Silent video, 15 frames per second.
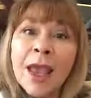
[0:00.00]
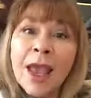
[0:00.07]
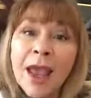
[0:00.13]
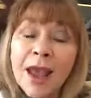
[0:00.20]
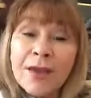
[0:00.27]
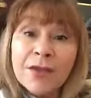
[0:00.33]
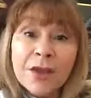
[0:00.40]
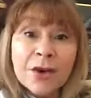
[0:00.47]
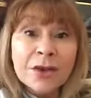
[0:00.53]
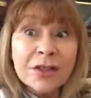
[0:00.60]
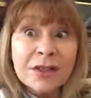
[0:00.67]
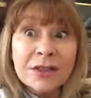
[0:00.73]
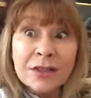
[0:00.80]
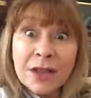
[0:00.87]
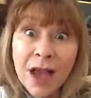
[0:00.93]
And there's
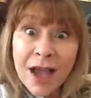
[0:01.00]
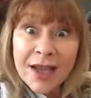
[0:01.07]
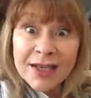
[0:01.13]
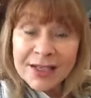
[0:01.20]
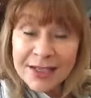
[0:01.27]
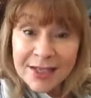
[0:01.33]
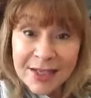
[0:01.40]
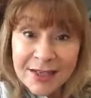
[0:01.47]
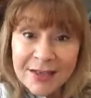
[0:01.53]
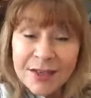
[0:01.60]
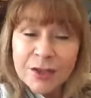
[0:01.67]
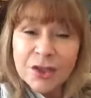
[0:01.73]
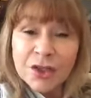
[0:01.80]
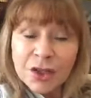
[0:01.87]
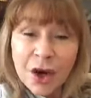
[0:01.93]
this idea
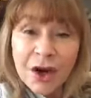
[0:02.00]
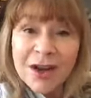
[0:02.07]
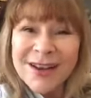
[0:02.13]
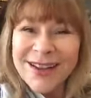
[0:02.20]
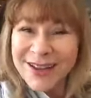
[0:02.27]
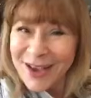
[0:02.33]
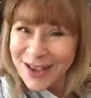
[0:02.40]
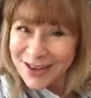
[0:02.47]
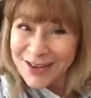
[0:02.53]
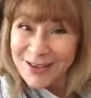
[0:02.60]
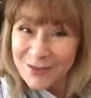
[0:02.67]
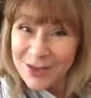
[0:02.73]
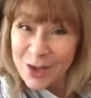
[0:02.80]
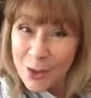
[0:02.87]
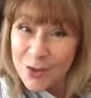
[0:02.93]
that started, I don't
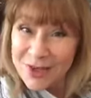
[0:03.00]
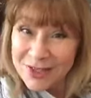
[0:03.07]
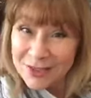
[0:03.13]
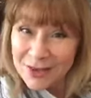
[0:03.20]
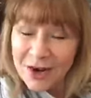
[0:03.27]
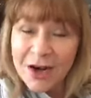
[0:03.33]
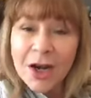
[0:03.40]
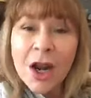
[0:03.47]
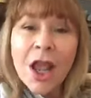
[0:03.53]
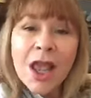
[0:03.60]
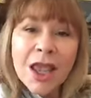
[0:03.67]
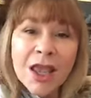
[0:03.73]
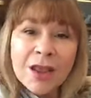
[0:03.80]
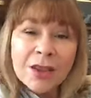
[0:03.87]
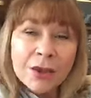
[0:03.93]
even know when it started,
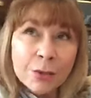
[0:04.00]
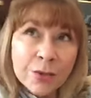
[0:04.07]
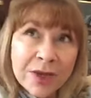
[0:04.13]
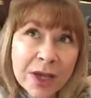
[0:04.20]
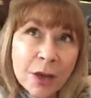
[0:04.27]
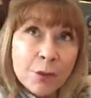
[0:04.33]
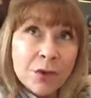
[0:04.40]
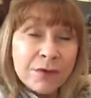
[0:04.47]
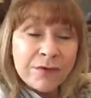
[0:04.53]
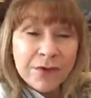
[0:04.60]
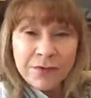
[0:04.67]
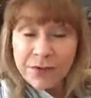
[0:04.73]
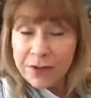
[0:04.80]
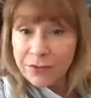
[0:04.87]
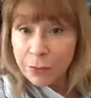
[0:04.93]
in
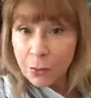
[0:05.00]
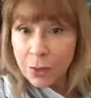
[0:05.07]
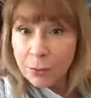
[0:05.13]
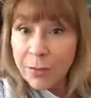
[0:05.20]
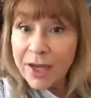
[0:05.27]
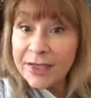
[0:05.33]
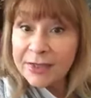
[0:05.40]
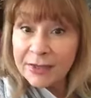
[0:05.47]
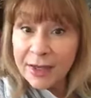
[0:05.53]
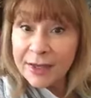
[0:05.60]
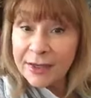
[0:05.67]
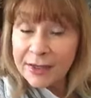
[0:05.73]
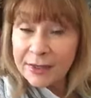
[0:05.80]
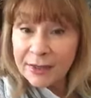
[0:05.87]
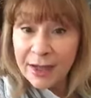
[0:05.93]
354 by
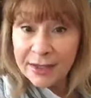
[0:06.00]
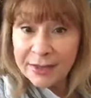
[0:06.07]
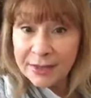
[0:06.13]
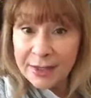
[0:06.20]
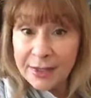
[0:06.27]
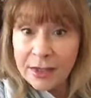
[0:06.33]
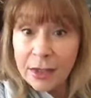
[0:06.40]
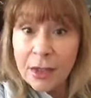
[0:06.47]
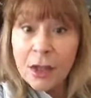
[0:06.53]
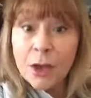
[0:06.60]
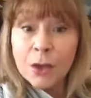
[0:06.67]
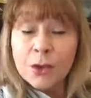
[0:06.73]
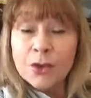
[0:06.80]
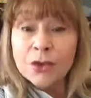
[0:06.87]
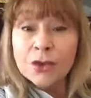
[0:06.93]
St. Augustine,
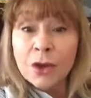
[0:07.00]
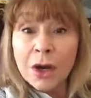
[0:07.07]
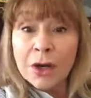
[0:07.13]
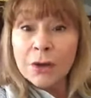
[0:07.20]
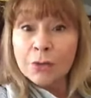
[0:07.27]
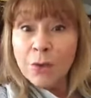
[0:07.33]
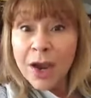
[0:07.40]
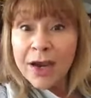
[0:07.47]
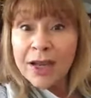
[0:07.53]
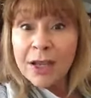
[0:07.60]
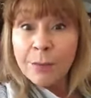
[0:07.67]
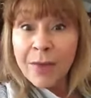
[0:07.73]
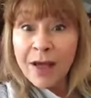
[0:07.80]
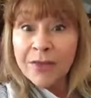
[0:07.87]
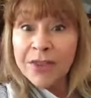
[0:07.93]
who started writing
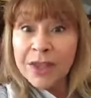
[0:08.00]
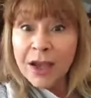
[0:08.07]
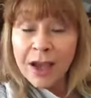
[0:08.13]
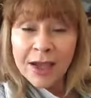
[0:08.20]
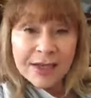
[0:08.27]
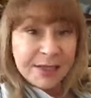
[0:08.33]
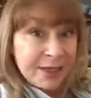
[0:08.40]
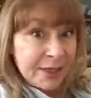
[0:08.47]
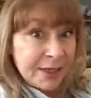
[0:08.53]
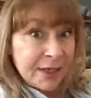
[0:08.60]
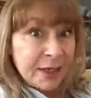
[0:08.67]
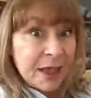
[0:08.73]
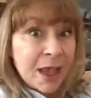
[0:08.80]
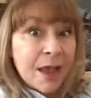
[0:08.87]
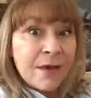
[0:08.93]
about the idea
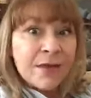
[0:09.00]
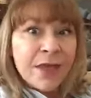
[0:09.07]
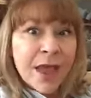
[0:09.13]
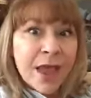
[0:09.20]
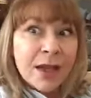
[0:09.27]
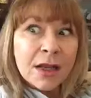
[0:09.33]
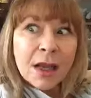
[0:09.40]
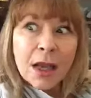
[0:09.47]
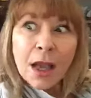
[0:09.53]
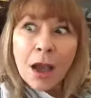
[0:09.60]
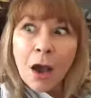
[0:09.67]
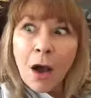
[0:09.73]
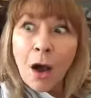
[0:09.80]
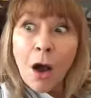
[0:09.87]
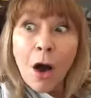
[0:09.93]
that
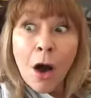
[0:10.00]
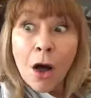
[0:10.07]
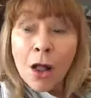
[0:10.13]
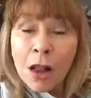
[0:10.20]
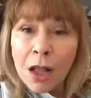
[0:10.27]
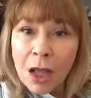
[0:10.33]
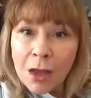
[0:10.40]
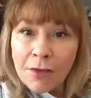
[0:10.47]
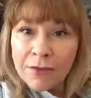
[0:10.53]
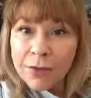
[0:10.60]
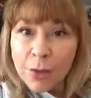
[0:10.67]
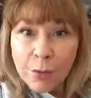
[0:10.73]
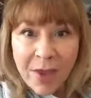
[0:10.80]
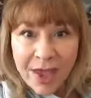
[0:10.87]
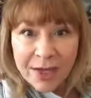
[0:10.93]
all of
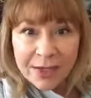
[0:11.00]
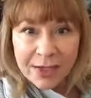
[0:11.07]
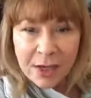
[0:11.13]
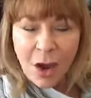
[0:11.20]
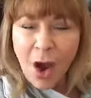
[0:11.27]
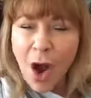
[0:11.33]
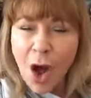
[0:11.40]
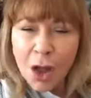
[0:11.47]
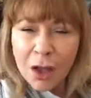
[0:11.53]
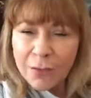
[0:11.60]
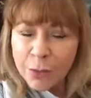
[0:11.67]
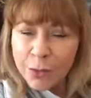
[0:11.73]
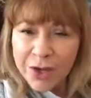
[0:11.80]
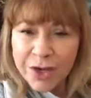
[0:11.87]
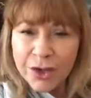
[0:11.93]
humanity, all of
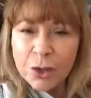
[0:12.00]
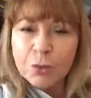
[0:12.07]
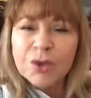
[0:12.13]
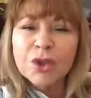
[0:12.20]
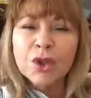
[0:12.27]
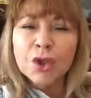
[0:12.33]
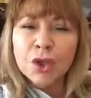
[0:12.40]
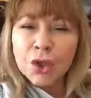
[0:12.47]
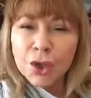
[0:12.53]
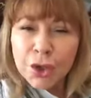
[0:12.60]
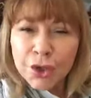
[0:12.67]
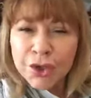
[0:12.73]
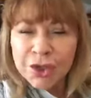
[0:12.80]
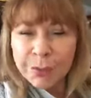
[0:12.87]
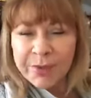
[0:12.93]
creation was
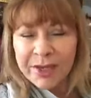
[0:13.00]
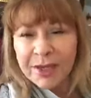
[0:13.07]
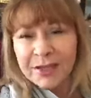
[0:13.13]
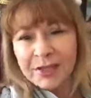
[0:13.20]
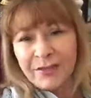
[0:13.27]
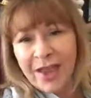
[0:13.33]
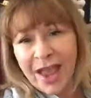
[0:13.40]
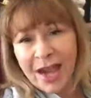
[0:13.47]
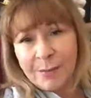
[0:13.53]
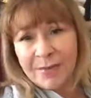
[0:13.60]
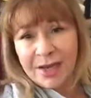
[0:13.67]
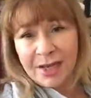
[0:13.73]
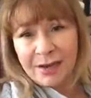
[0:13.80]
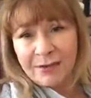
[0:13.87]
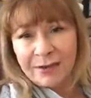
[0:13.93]
cursed because of Adam
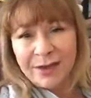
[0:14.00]
and Eve.